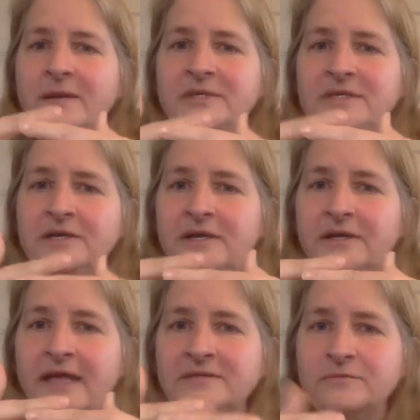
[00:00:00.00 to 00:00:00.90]
material
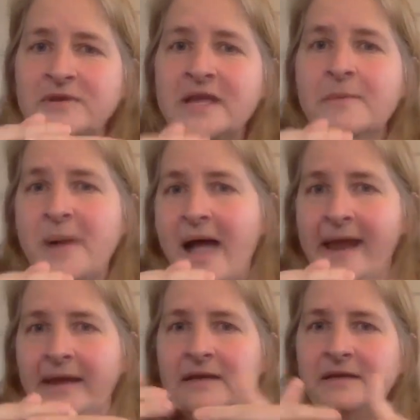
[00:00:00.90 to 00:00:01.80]
gets
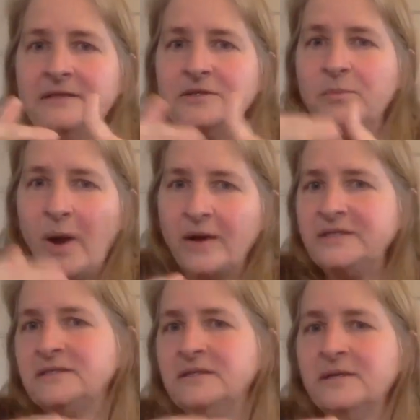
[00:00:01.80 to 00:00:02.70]
recombined. So
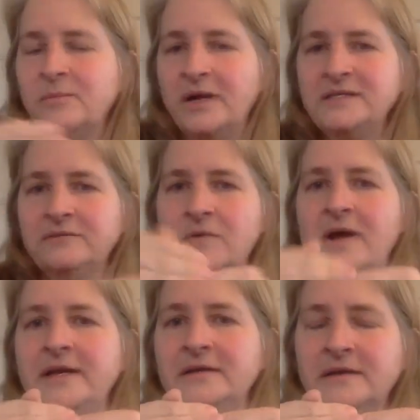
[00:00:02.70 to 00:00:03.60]
parts of
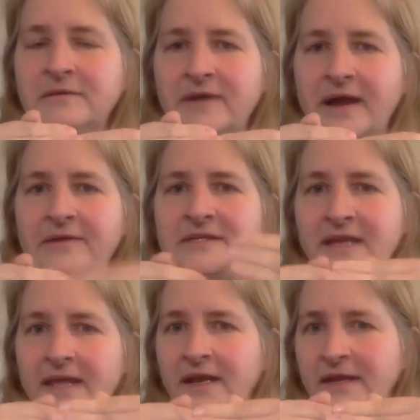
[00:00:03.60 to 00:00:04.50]
one virus
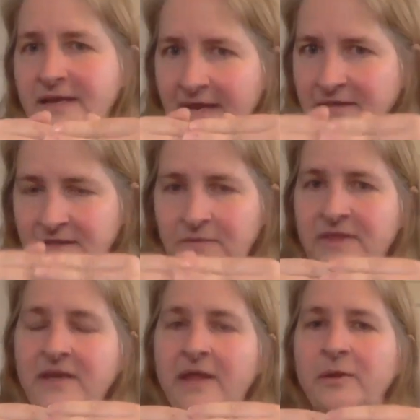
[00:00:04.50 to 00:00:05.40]
get connected
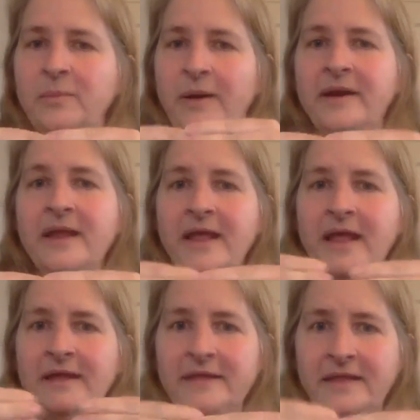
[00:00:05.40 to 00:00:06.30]
with another part,
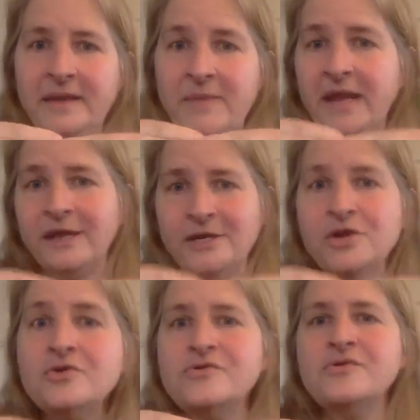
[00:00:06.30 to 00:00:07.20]
and then they make a
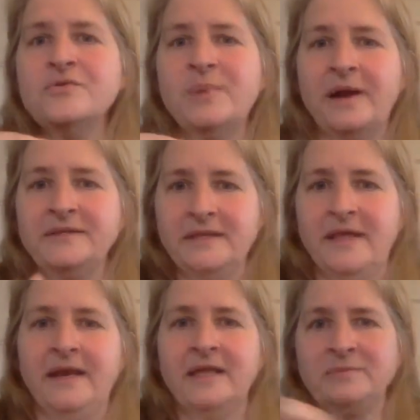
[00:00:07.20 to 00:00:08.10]
new part, and
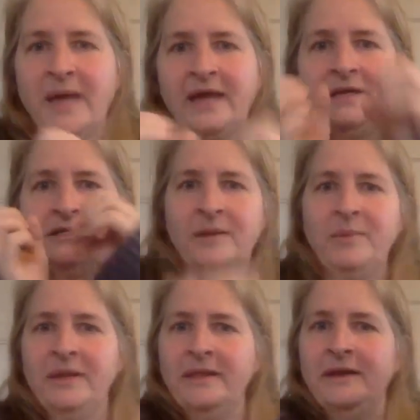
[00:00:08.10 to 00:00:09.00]
then it gets packaged up
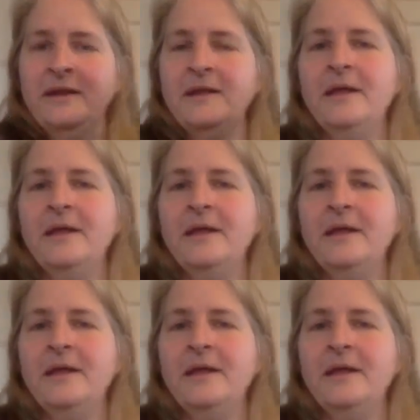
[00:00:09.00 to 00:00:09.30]
and then